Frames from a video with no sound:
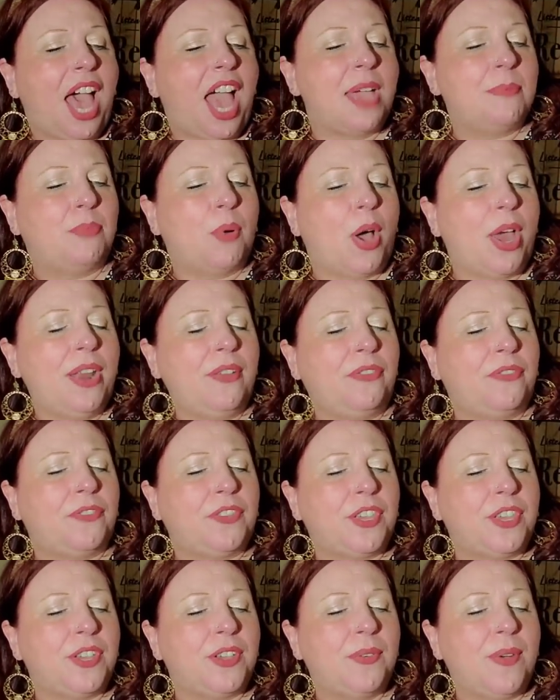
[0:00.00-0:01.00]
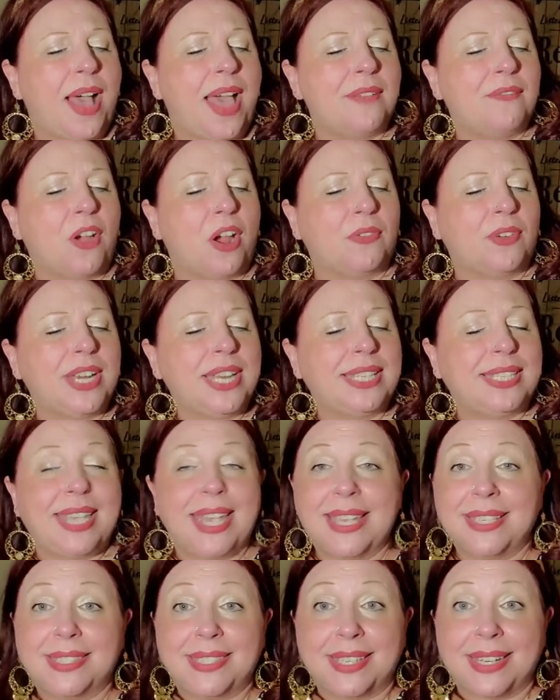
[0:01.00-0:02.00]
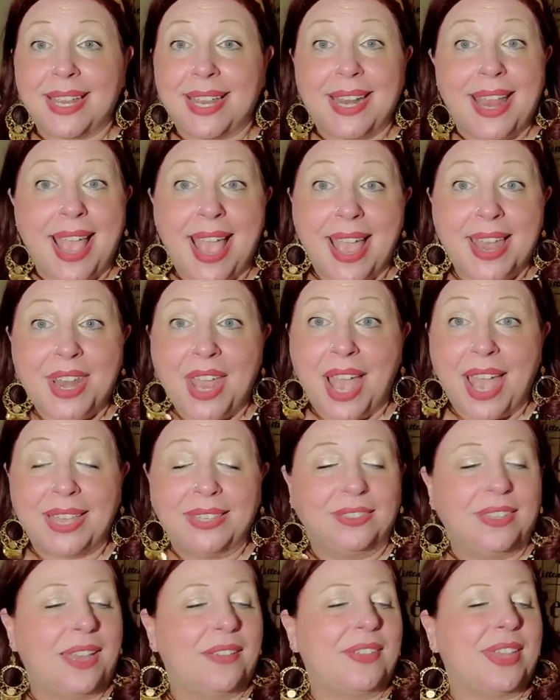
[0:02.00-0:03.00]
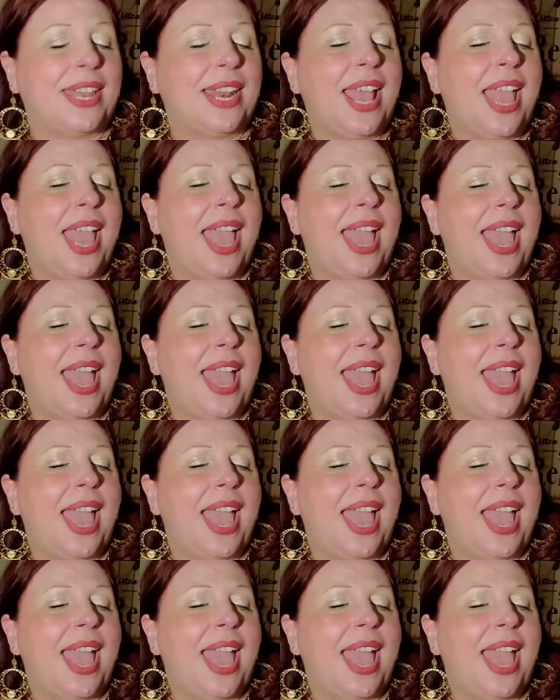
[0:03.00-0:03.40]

I bought a few. I've already tasted it and I love it.